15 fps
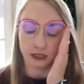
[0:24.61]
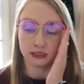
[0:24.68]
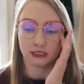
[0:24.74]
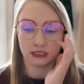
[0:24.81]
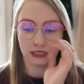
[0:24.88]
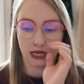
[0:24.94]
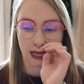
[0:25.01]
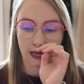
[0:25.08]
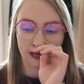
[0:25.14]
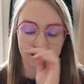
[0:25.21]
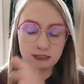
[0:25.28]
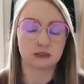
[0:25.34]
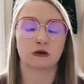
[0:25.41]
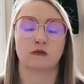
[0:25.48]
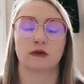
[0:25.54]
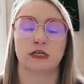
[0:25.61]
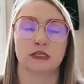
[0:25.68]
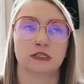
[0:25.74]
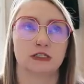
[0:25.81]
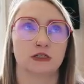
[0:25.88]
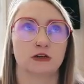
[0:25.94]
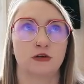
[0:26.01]
Today is
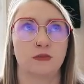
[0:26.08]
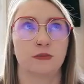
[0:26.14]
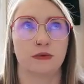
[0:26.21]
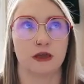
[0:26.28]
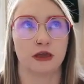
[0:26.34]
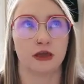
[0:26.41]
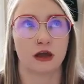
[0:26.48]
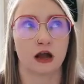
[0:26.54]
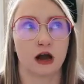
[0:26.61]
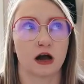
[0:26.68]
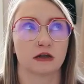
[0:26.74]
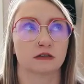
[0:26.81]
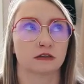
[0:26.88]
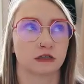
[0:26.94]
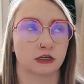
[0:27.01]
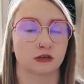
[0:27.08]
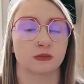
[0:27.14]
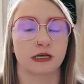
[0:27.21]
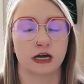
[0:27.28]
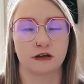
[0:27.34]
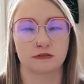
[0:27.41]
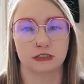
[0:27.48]
going to be a little
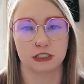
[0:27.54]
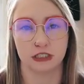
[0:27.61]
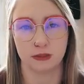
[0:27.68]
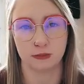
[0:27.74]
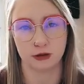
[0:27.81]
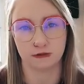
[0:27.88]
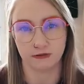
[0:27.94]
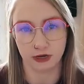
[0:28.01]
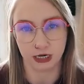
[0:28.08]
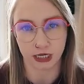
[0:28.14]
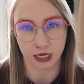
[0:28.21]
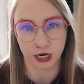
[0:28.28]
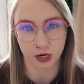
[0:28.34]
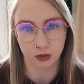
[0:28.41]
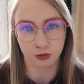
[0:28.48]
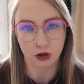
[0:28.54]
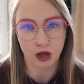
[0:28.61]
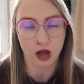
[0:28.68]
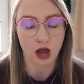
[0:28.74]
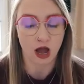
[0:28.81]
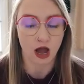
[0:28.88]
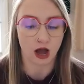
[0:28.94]
bit of a deeper video.
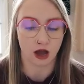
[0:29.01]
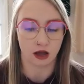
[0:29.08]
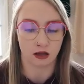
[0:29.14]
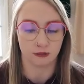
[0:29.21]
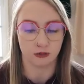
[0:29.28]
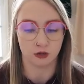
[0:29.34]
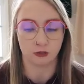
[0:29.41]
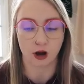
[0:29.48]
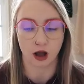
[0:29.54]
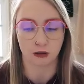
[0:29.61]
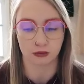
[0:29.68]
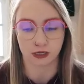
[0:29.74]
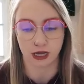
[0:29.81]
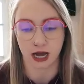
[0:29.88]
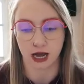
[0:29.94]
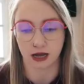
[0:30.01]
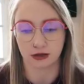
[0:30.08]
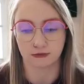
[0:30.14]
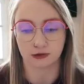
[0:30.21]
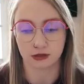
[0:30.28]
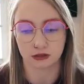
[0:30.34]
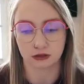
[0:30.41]
You probably
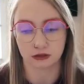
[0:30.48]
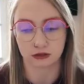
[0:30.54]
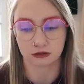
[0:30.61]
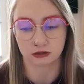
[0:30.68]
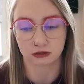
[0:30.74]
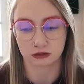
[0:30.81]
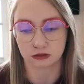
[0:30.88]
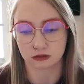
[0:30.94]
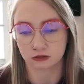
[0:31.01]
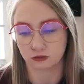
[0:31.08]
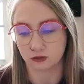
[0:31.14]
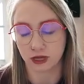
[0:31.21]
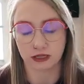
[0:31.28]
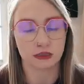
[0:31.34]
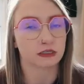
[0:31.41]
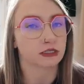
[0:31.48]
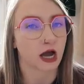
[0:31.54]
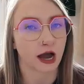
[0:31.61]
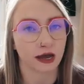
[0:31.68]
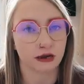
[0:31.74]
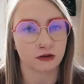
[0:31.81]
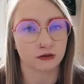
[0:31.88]
have read the
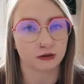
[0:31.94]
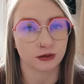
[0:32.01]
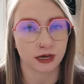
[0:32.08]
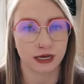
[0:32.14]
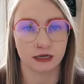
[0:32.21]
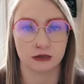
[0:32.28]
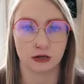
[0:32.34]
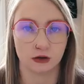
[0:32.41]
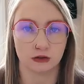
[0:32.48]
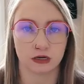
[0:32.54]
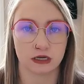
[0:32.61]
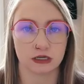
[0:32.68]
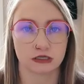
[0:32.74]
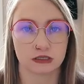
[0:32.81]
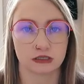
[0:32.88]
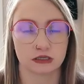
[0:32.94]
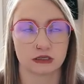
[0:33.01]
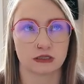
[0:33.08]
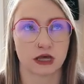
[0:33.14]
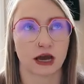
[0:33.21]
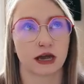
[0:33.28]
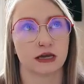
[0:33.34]
title and noticed
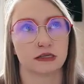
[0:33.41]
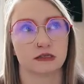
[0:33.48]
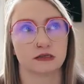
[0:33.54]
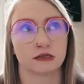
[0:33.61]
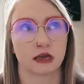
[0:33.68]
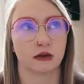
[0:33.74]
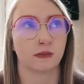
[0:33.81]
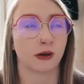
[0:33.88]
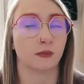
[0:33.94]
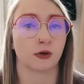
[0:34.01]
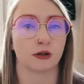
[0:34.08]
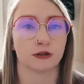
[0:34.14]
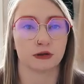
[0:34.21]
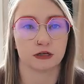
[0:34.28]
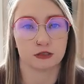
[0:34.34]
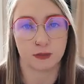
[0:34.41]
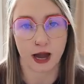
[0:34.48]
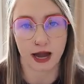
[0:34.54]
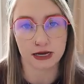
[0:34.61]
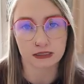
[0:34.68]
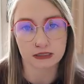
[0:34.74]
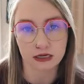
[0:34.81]
that it said my brother is
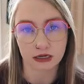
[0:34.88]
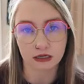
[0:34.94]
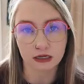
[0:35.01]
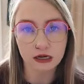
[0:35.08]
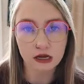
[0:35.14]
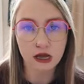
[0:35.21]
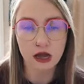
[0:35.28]
passing.